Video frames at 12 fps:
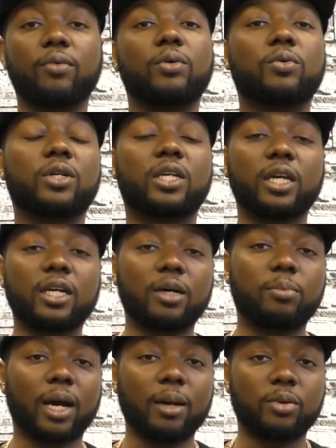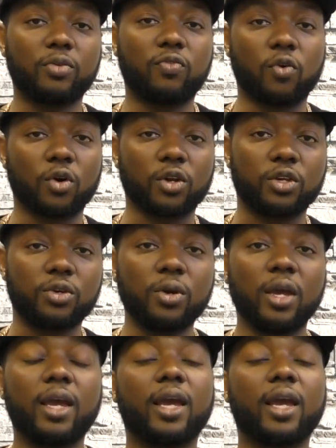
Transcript: and we will get a Bible for you.